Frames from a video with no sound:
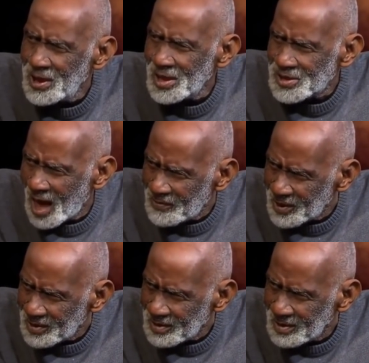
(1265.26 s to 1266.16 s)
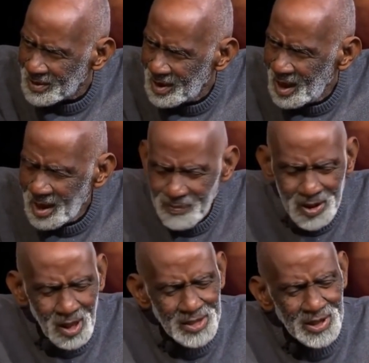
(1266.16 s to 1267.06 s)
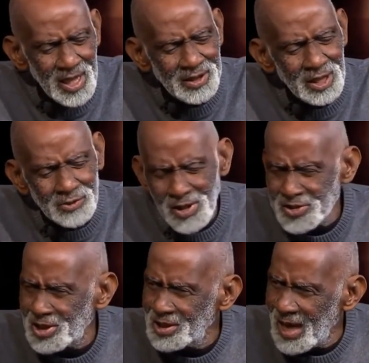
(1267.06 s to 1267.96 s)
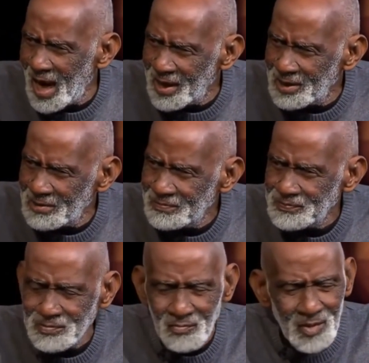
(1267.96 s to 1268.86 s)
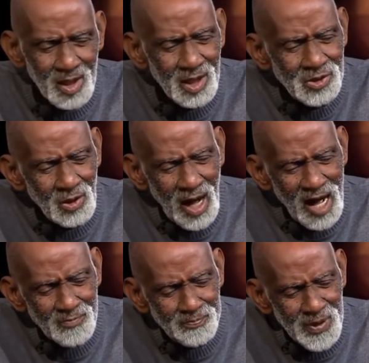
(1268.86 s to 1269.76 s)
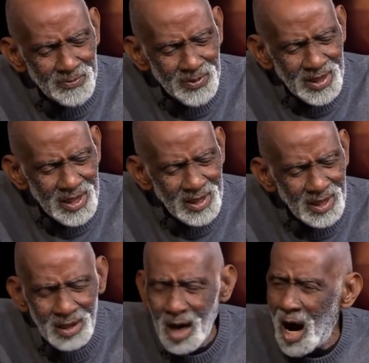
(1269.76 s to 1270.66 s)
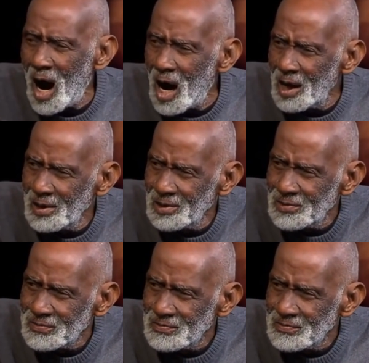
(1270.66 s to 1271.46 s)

re-examined. Because in the Christian diet, you have people eating hog,